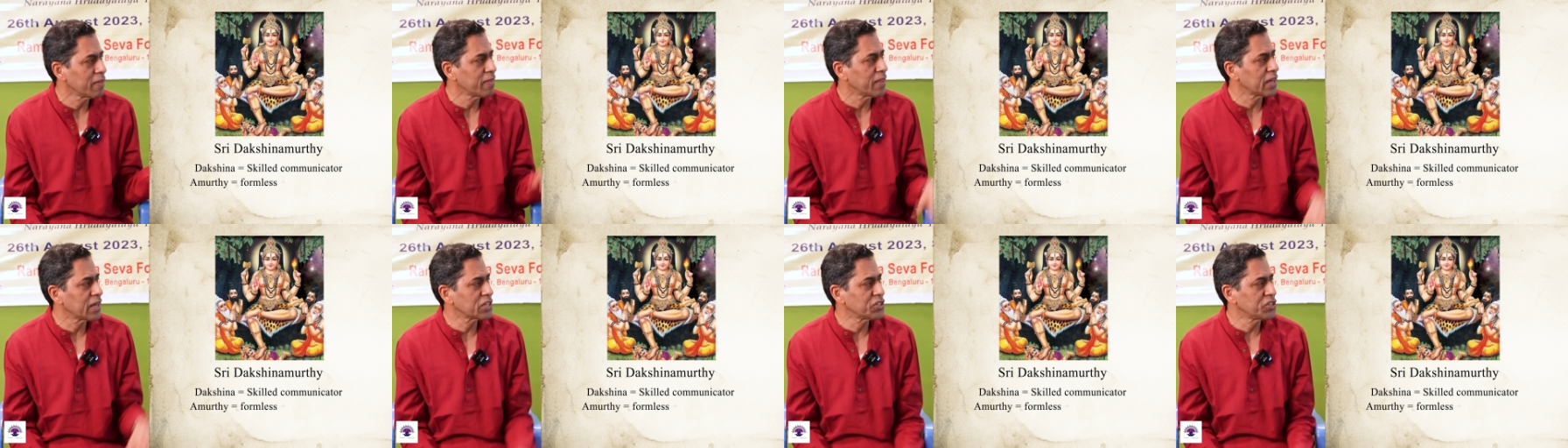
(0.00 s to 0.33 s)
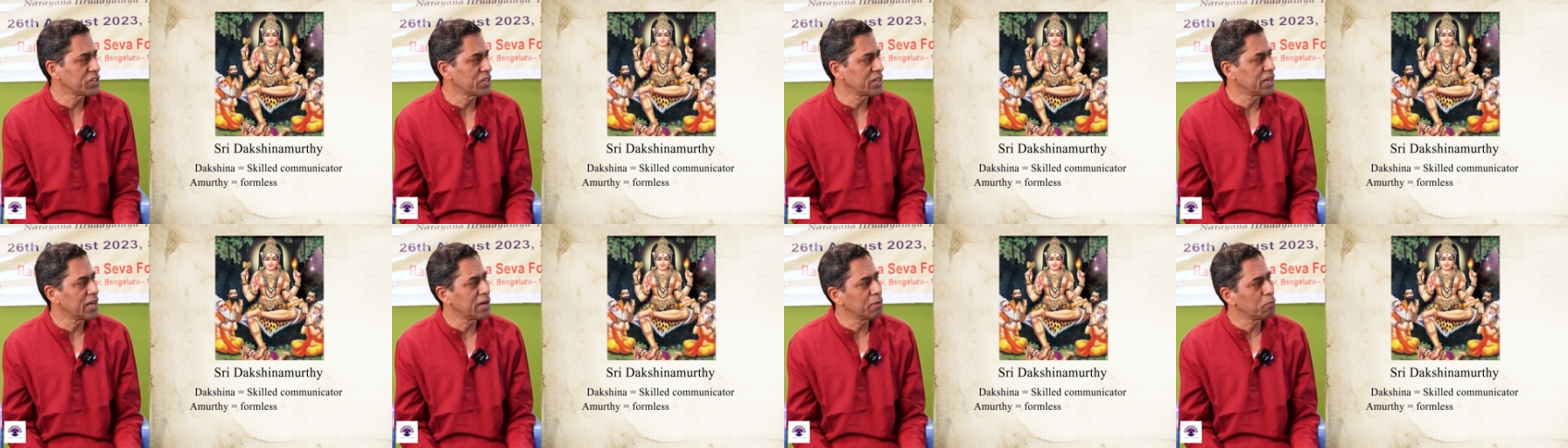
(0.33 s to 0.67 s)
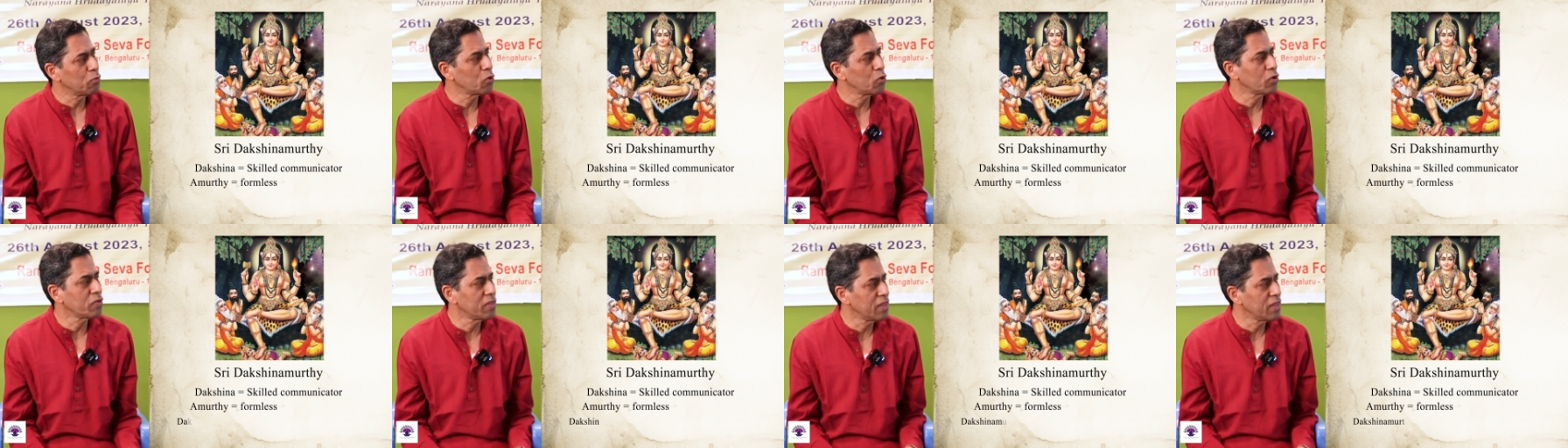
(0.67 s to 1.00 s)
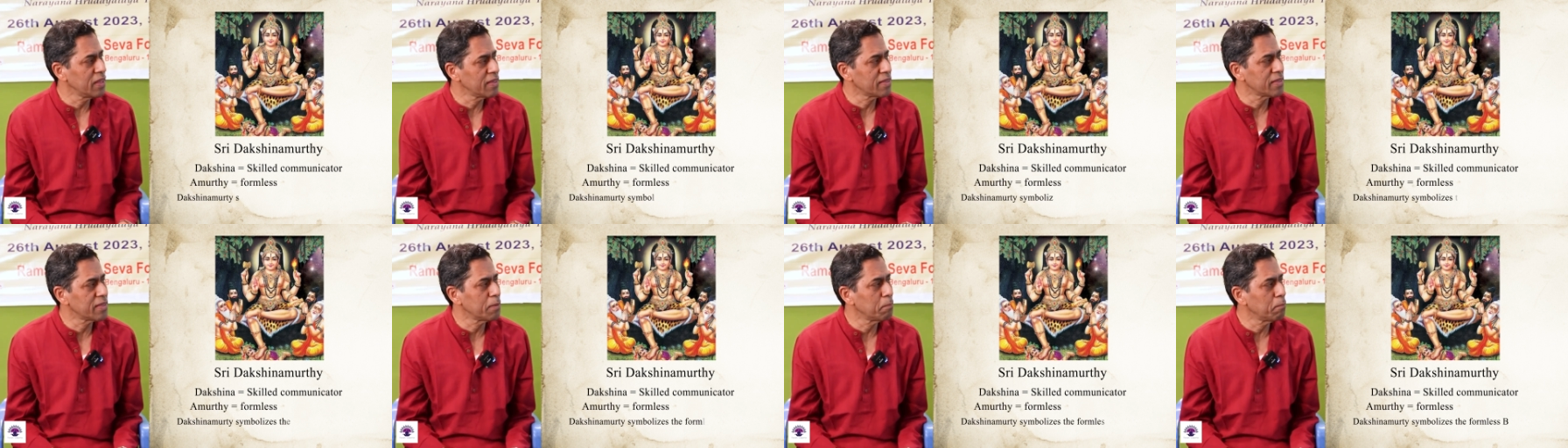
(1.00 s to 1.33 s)

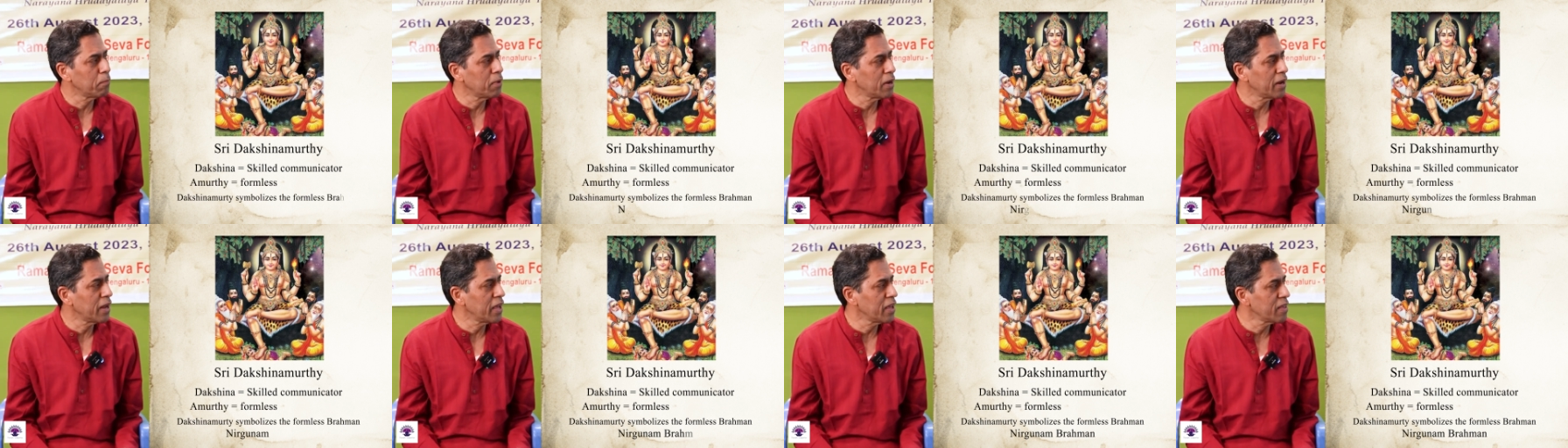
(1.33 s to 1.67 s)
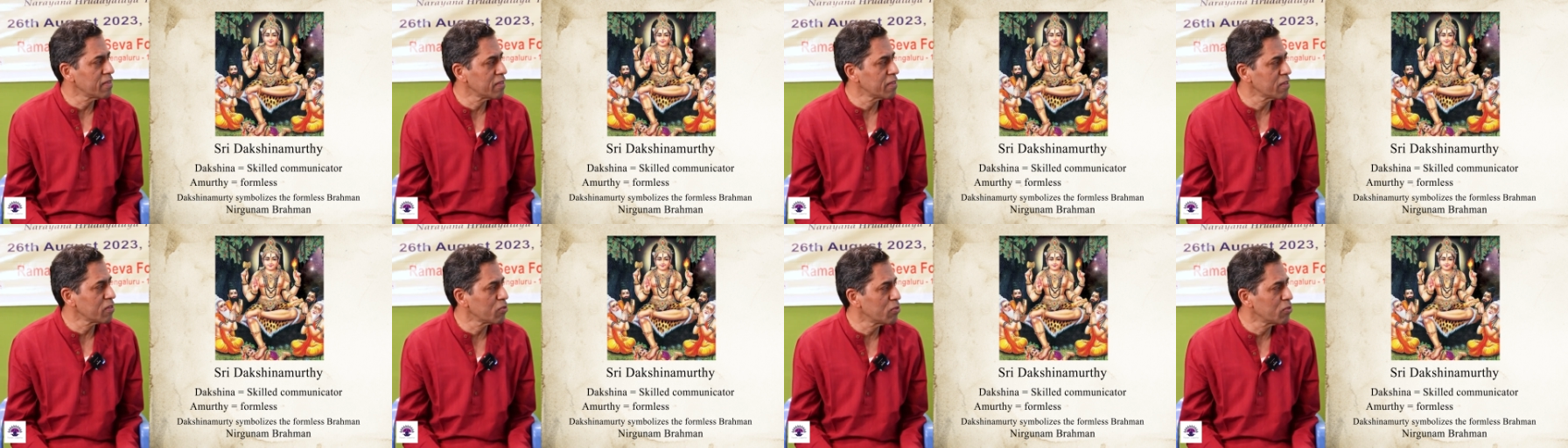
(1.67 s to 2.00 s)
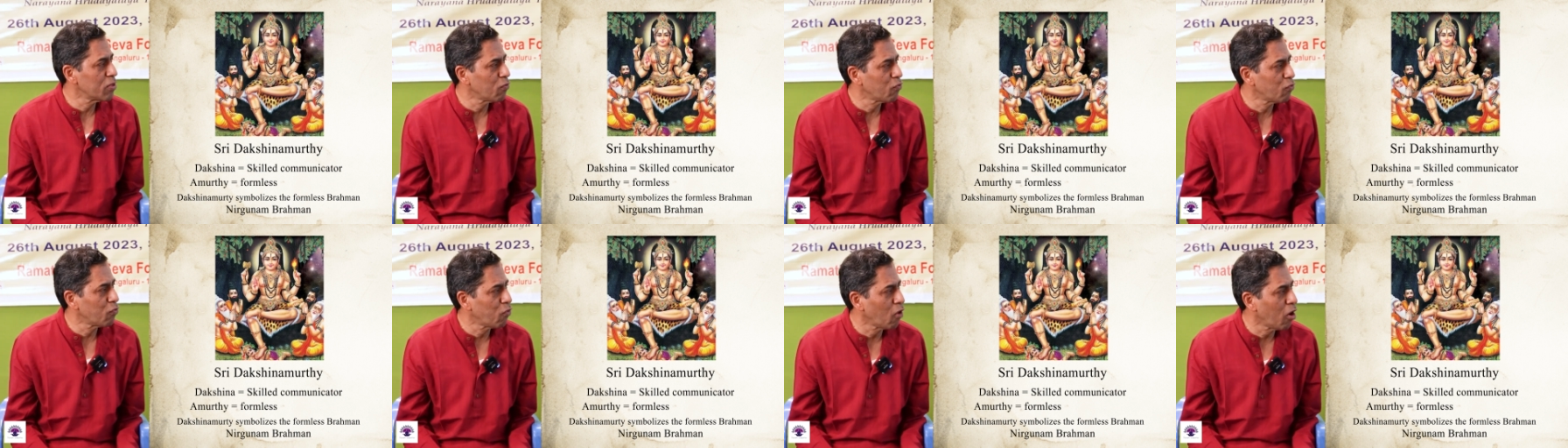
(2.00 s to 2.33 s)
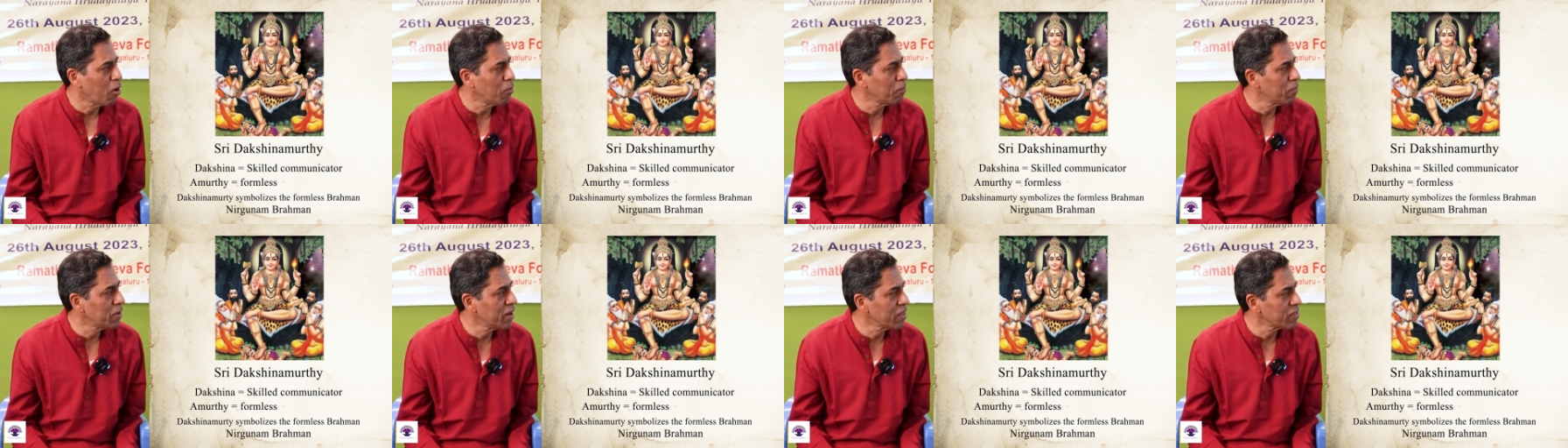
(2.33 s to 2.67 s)
Dakshinamurthy symbolizes the
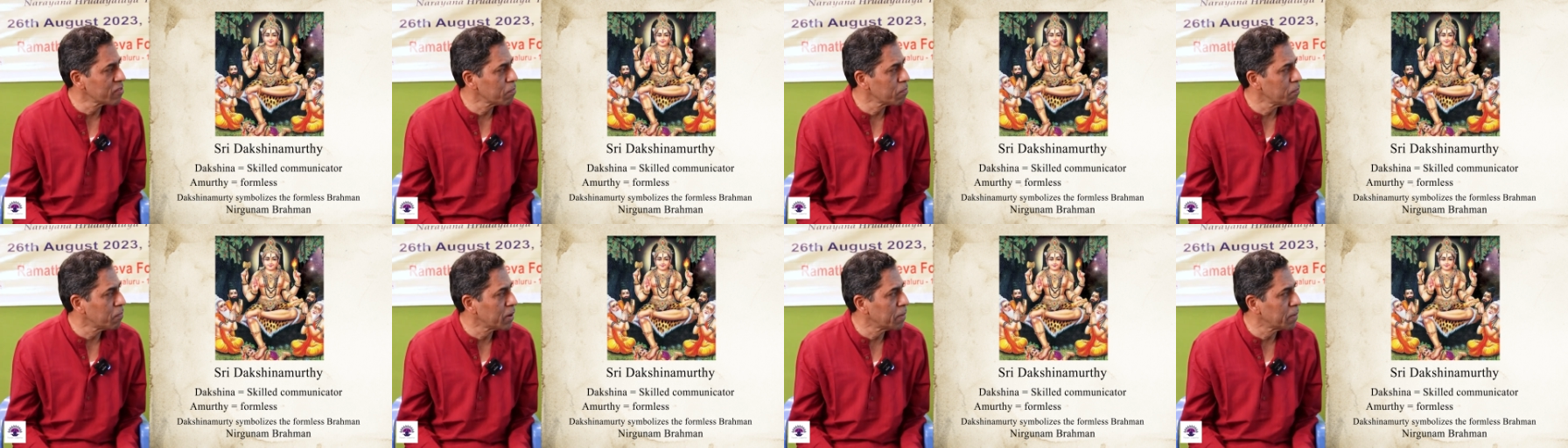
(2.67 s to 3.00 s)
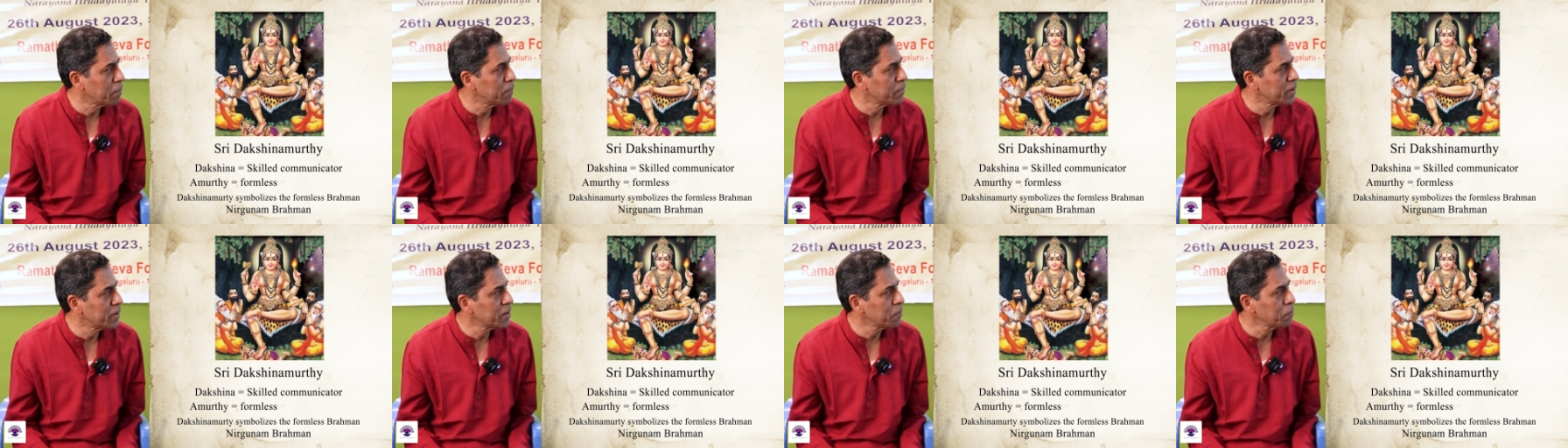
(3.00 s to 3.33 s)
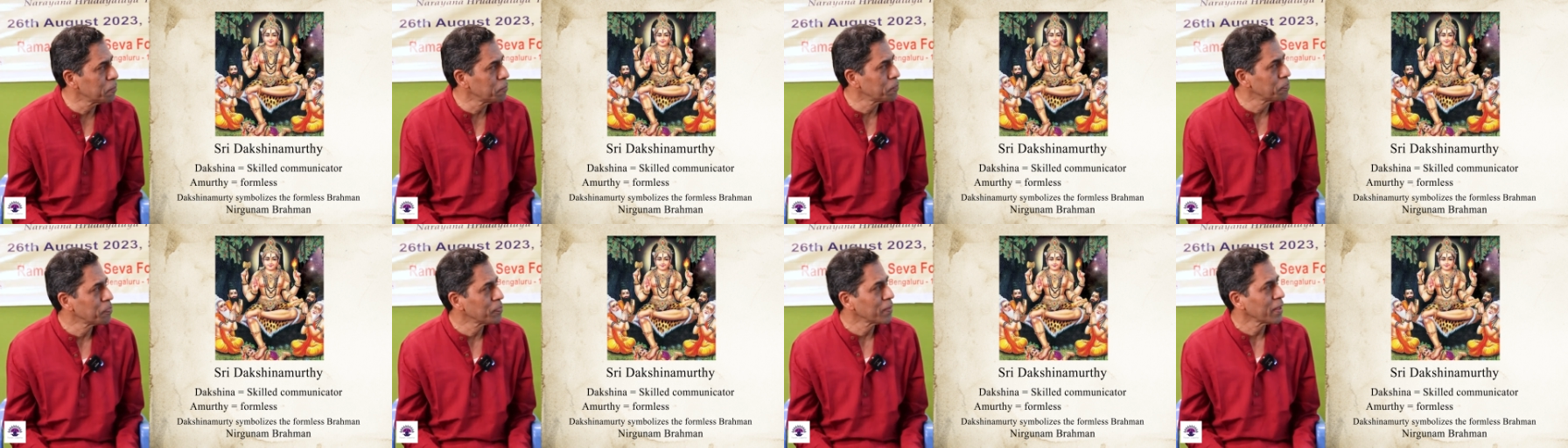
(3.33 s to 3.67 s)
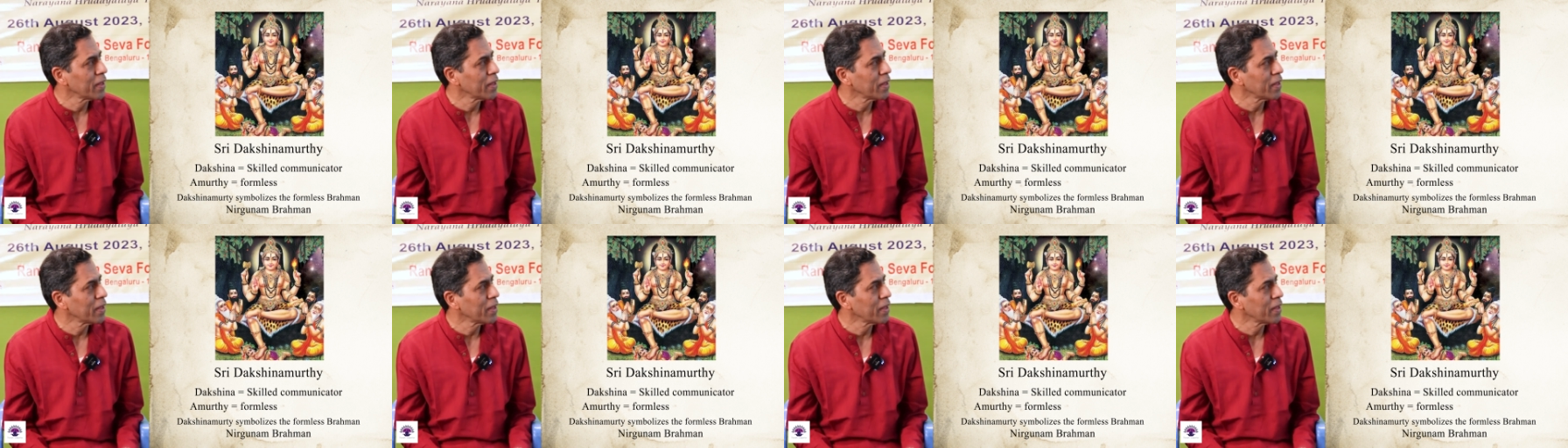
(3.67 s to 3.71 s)
formless Brahman.